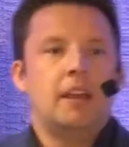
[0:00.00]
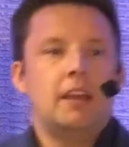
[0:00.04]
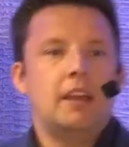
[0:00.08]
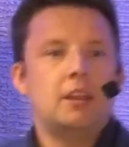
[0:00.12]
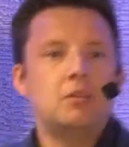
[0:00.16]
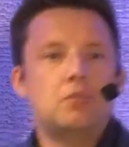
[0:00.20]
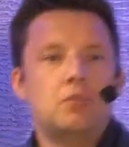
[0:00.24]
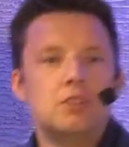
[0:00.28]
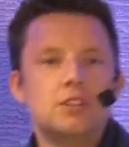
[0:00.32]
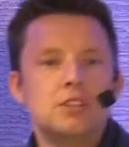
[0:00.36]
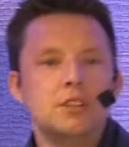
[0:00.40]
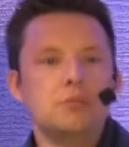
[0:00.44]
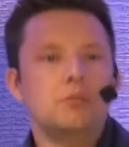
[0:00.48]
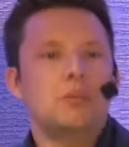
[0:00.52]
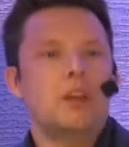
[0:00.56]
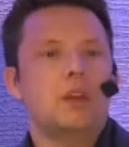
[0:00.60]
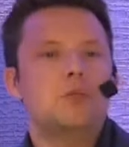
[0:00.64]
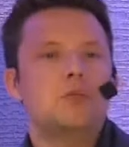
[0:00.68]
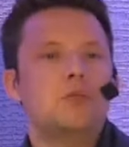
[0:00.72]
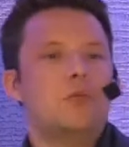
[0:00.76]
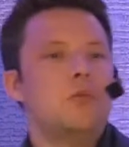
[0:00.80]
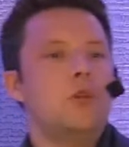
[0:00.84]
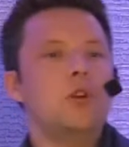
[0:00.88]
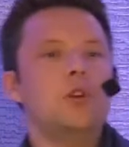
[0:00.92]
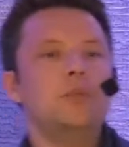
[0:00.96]
It wasn't.
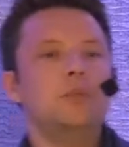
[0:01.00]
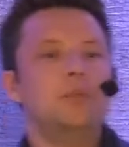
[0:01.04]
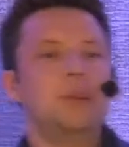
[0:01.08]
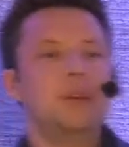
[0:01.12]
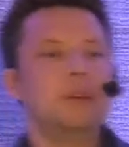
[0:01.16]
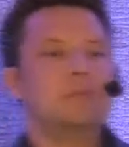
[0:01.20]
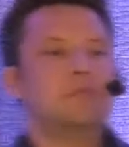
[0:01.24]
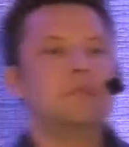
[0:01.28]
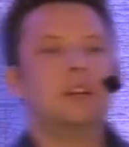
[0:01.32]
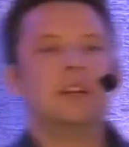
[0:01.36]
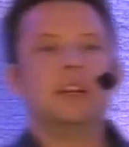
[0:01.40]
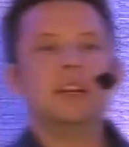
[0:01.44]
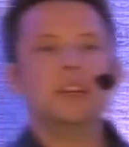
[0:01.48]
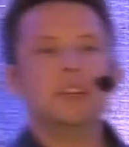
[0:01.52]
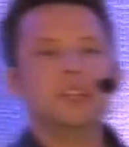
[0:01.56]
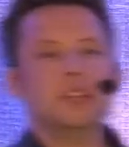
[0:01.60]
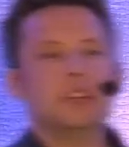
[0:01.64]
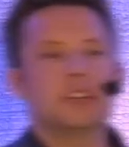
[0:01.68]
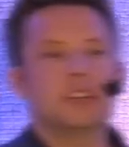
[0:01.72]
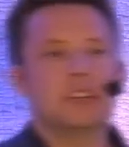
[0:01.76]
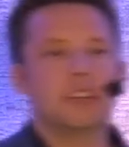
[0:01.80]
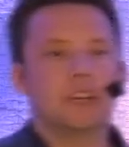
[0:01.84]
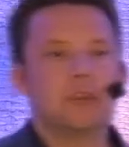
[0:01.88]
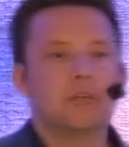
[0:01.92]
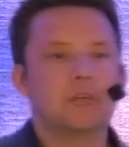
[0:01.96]
They weren't being
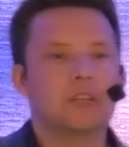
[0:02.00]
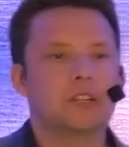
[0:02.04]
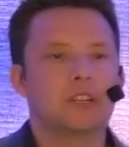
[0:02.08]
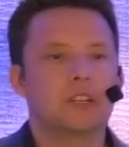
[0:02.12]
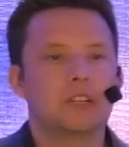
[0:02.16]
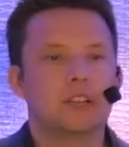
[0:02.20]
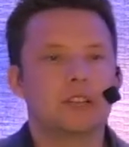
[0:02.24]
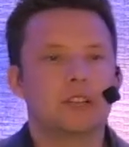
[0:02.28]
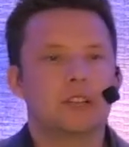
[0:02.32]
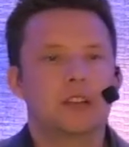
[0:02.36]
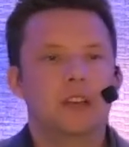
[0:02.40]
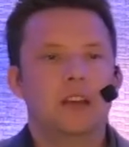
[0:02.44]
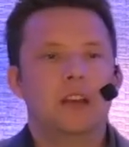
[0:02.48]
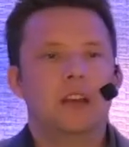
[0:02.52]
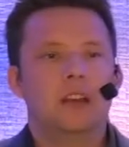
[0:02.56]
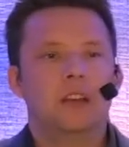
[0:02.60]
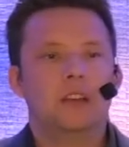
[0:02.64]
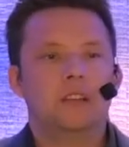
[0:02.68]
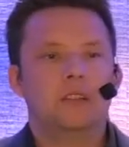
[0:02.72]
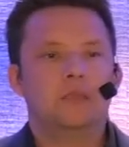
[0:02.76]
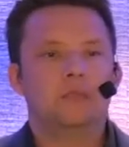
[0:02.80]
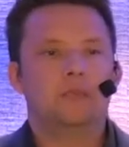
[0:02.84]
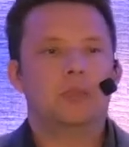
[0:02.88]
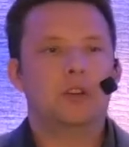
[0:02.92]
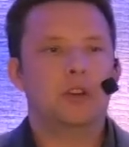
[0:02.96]
malicious. They were just,
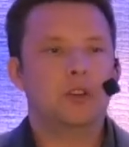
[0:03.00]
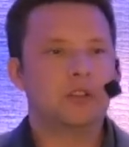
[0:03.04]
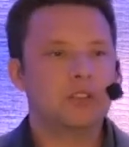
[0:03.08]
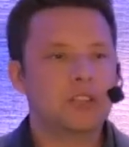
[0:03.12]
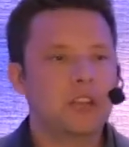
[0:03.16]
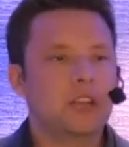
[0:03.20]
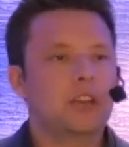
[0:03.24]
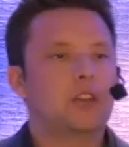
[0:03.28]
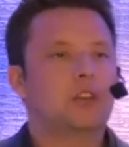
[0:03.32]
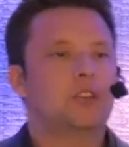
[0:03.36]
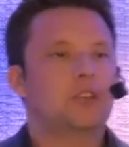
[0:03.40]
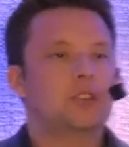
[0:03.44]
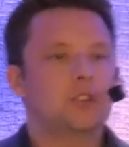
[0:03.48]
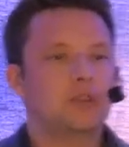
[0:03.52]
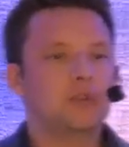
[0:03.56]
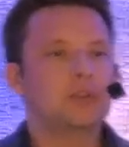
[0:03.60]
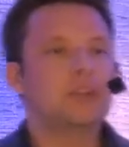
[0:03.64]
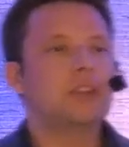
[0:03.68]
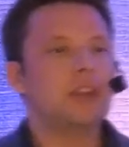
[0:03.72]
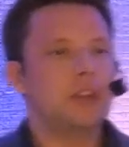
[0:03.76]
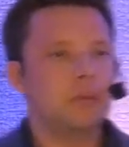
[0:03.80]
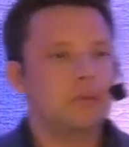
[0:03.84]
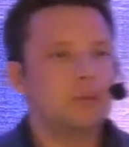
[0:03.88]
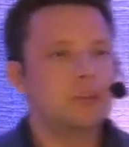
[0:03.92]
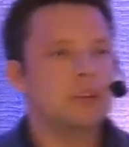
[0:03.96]
because they could do
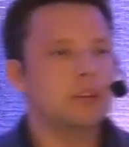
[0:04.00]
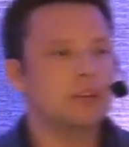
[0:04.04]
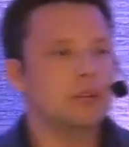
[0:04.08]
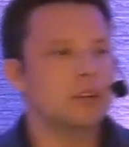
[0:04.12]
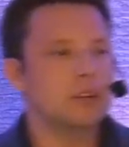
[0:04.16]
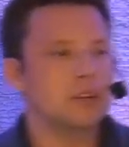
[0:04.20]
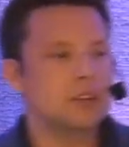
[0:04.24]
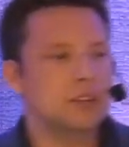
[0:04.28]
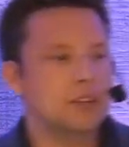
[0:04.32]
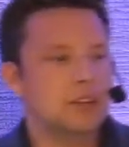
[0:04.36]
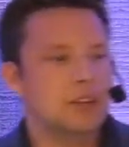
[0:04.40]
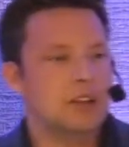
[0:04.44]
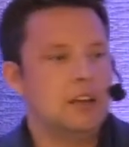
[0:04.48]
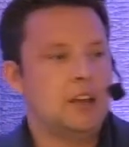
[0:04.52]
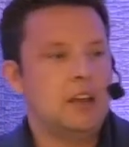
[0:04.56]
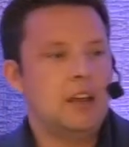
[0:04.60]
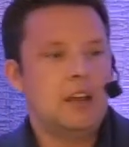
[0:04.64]
it, they would do it.